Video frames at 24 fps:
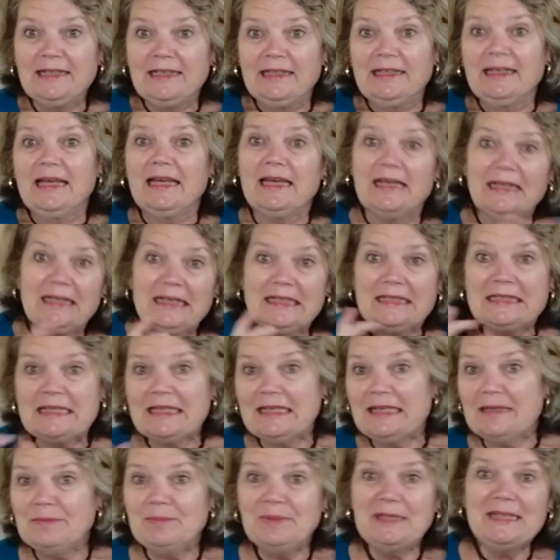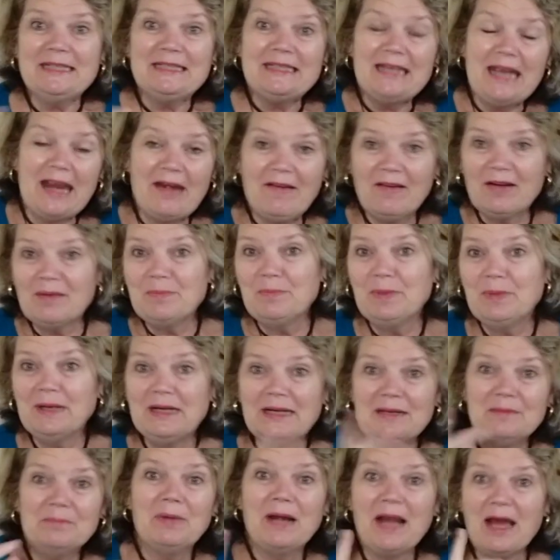and it's going to be terrible
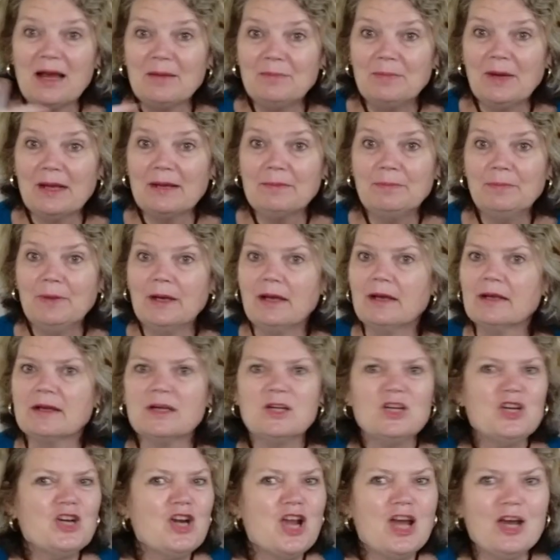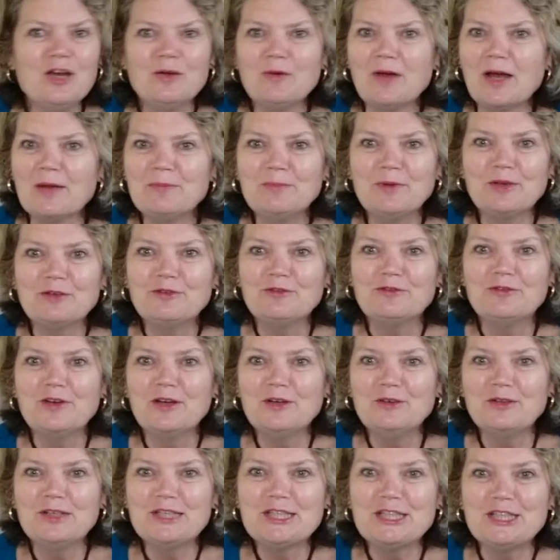and blah, blah, blah. No, I'm not
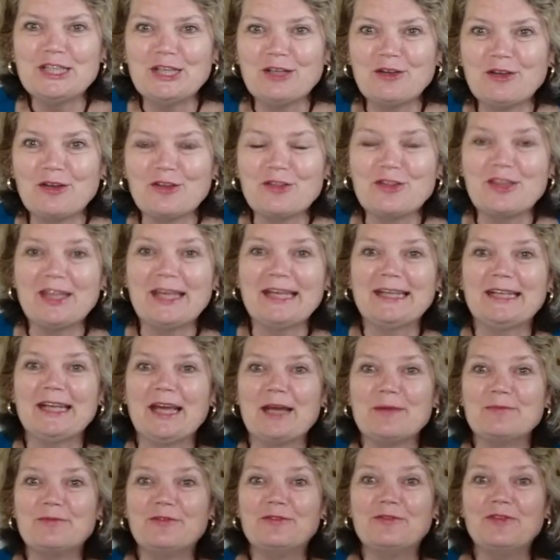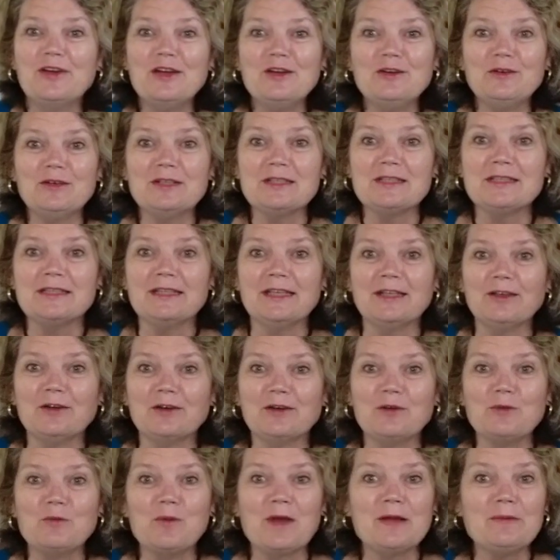focusing on that. I'm focusing
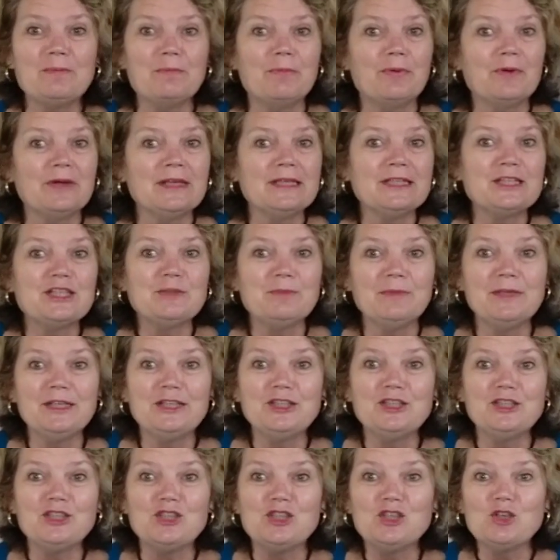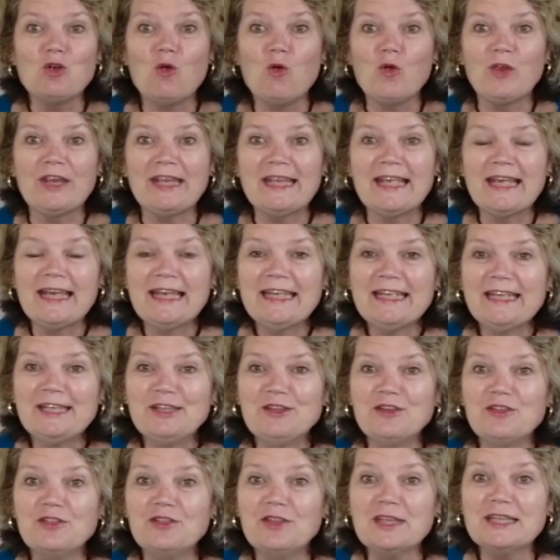on what brings me joy
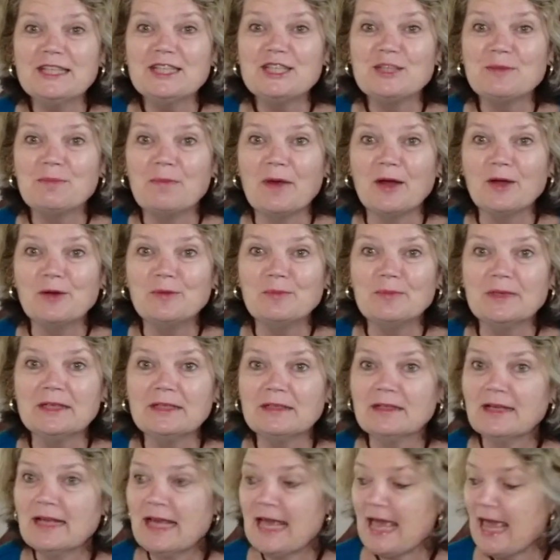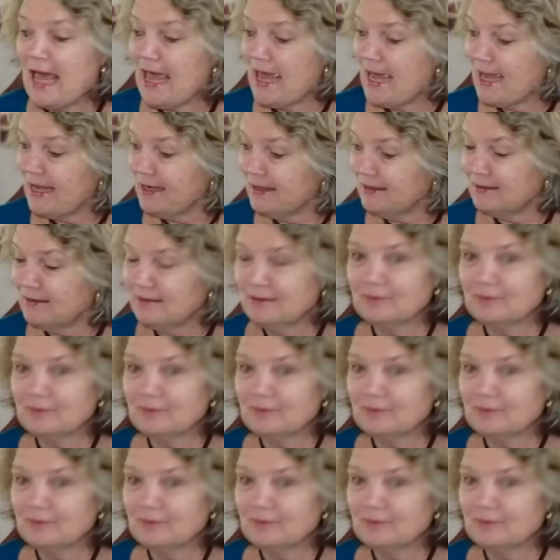in this moment. And